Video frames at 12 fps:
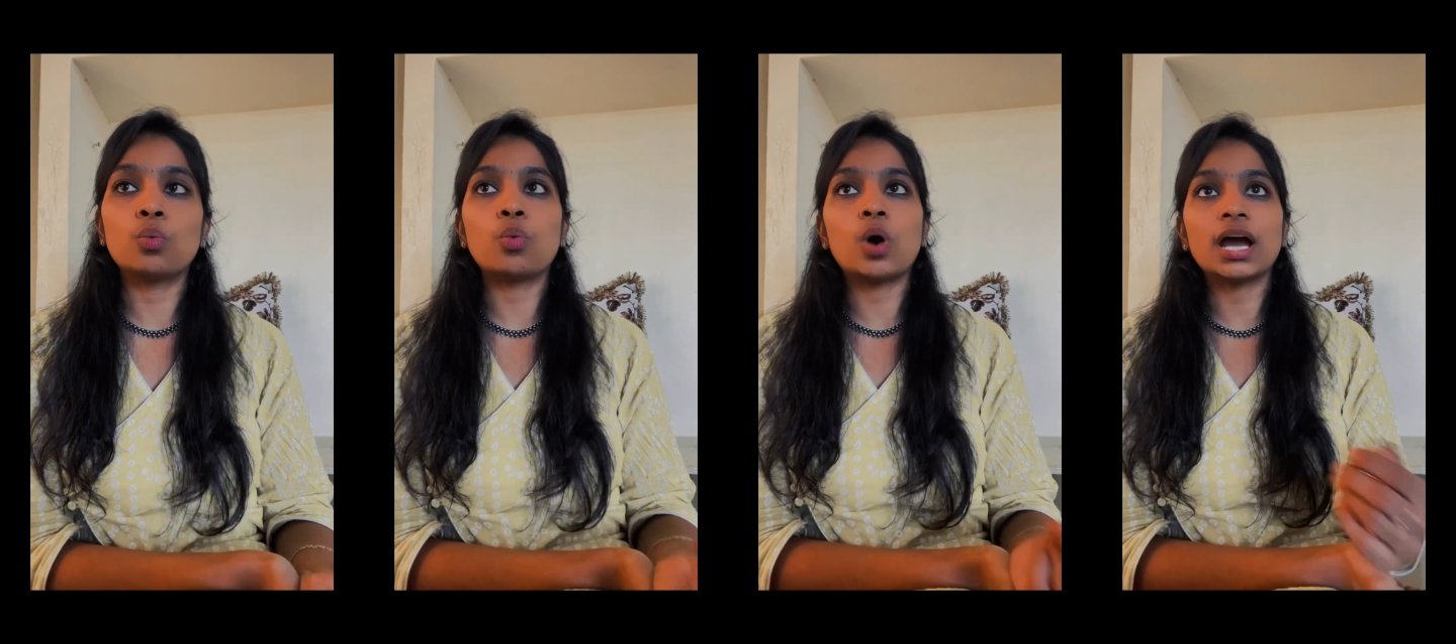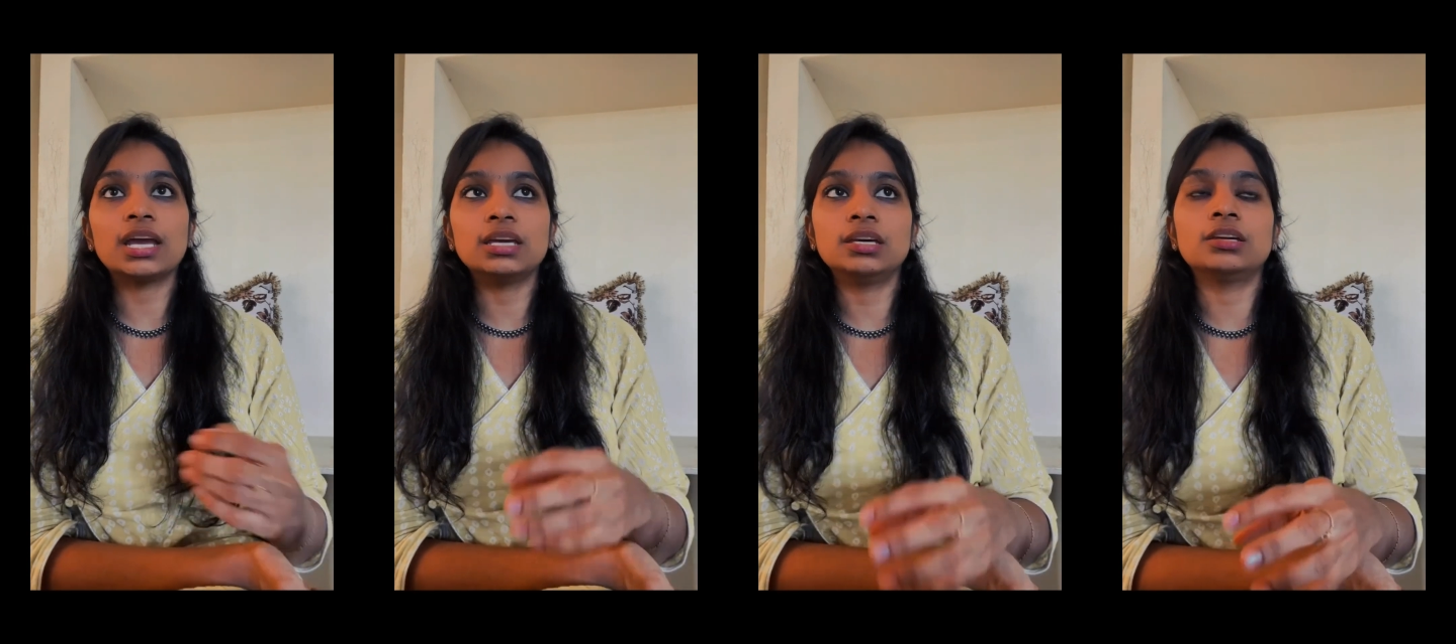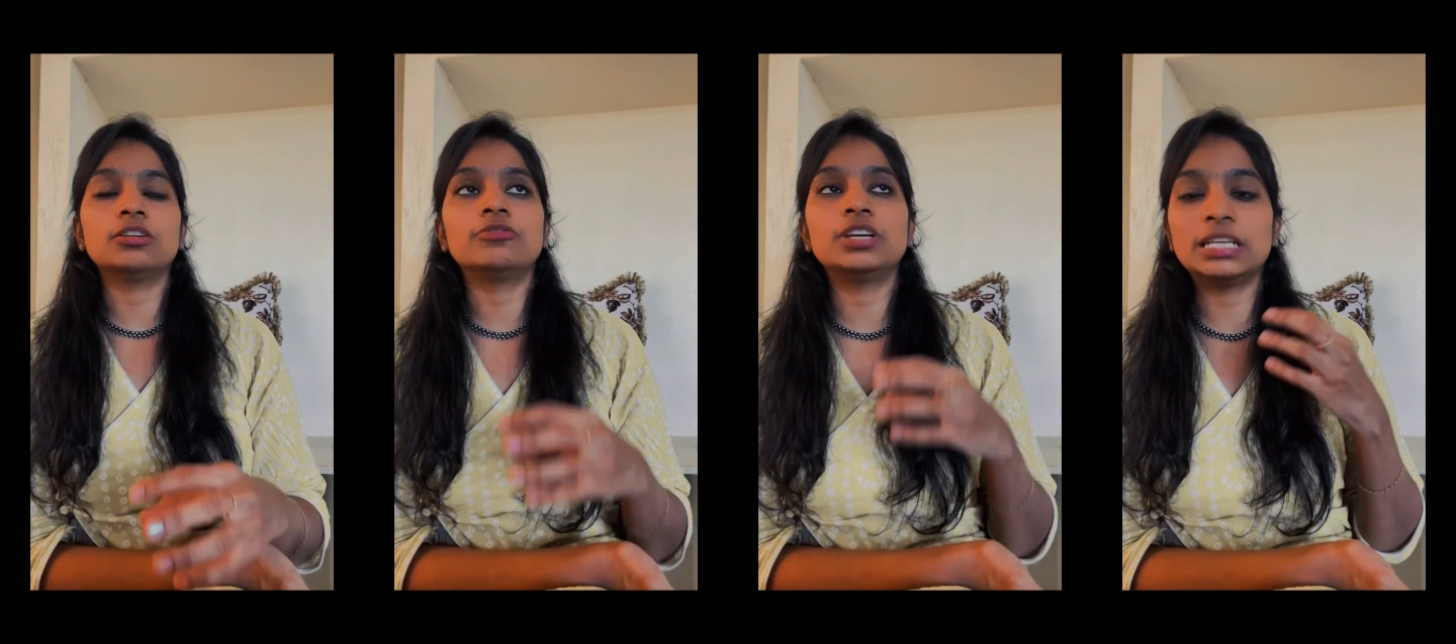why
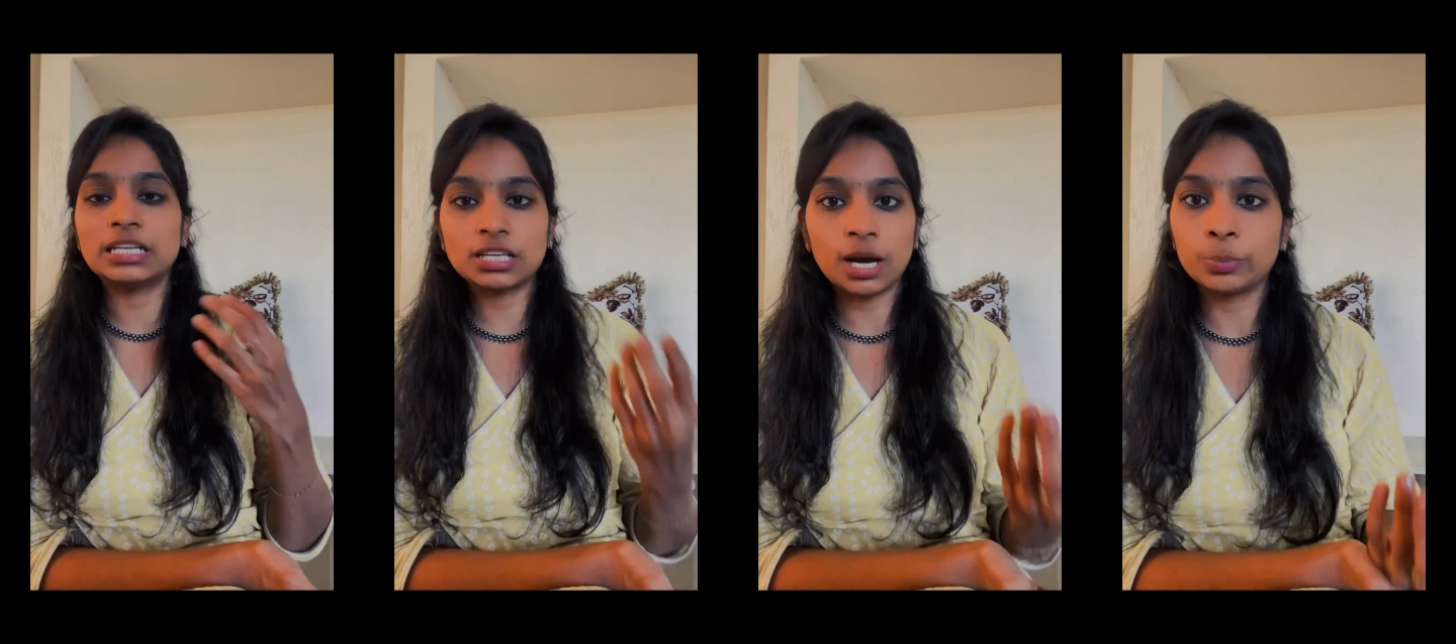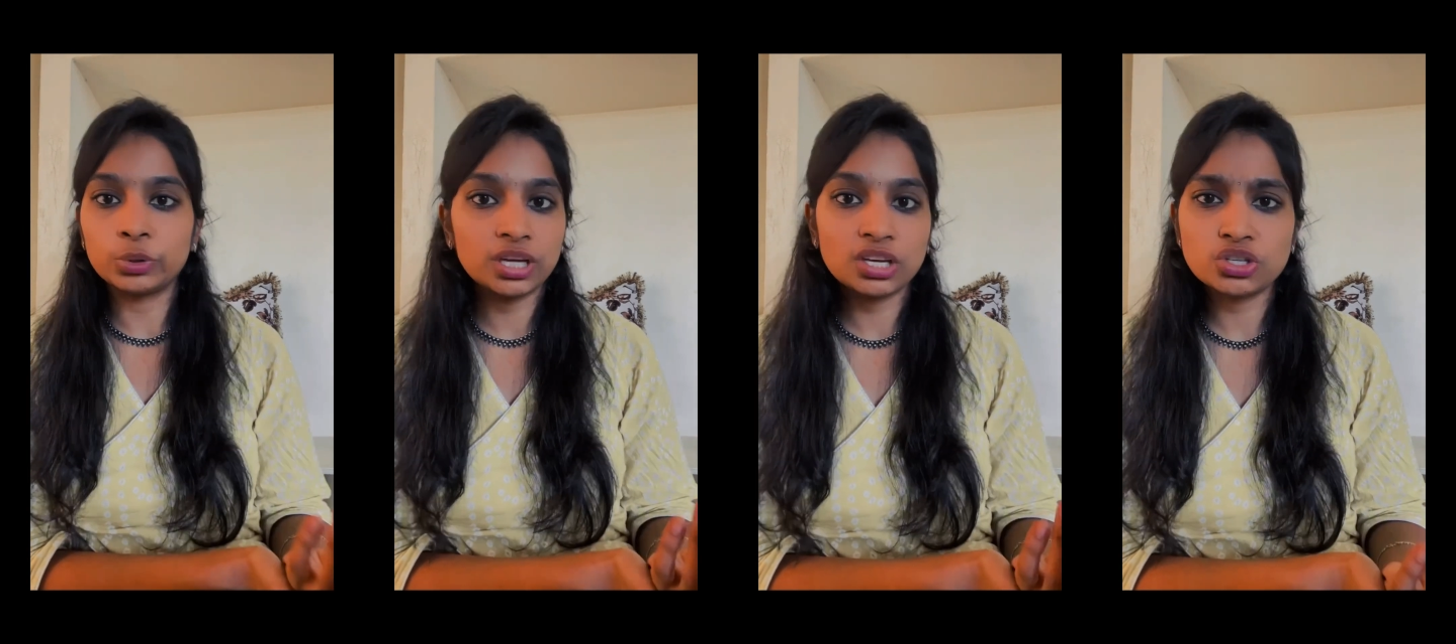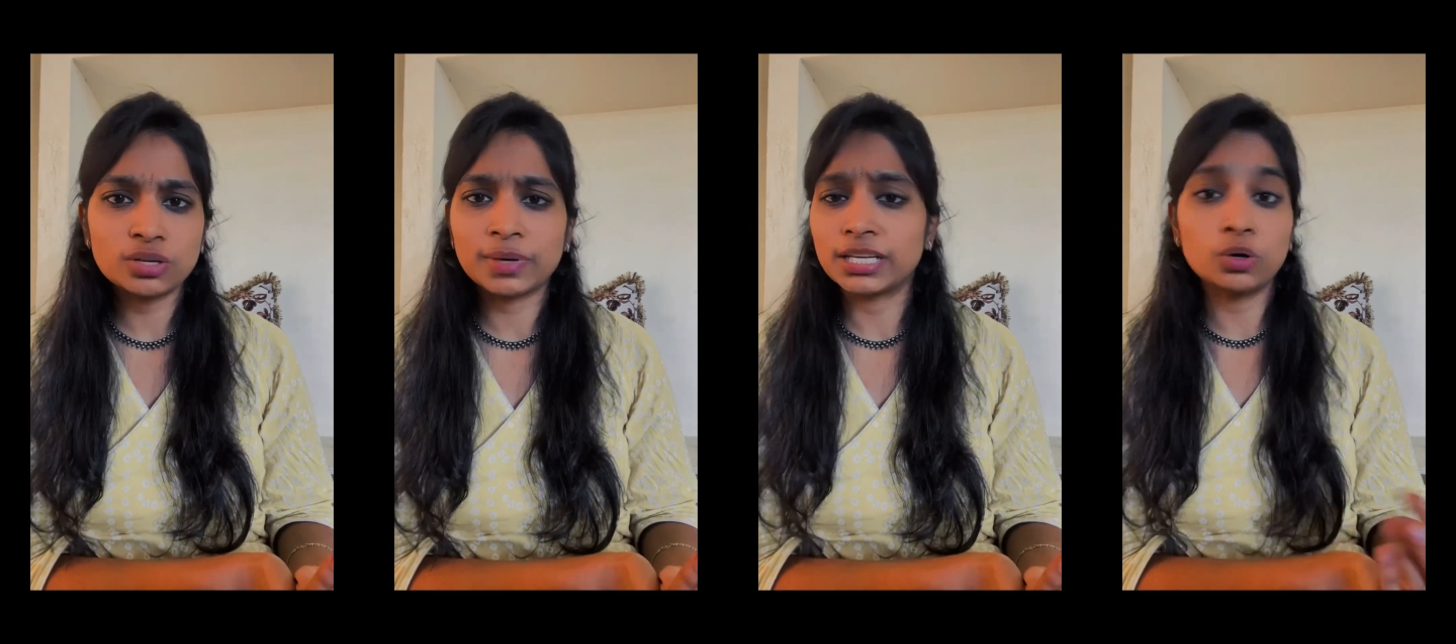we need
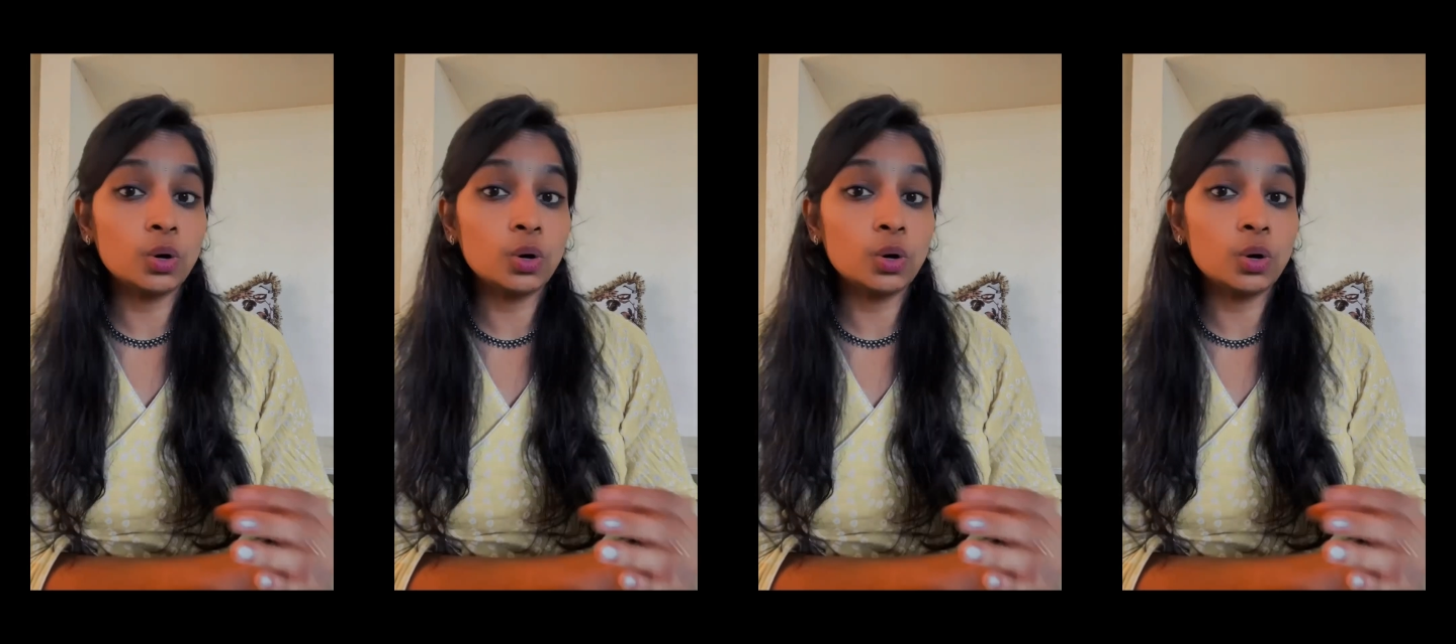communication mining,